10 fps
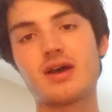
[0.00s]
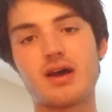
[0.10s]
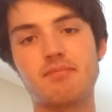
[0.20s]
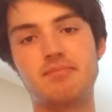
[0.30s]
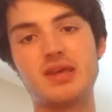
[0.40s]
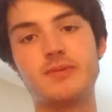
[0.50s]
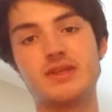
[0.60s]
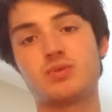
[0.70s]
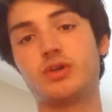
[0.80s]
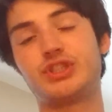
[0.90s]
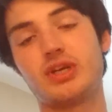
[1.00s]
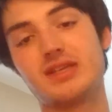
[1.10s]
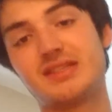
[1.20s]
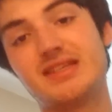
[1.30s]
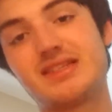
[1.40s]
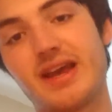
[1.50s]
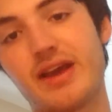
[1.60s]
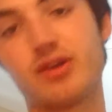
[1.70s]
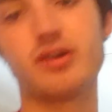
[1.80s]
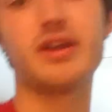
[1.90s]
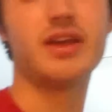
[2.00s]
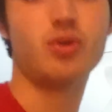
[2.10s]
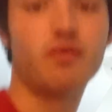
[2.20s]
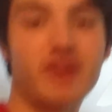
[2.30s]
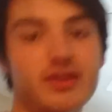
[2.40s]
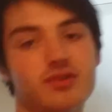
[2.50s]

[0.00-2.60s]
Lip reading: BBs, which is the standard, and you'll find those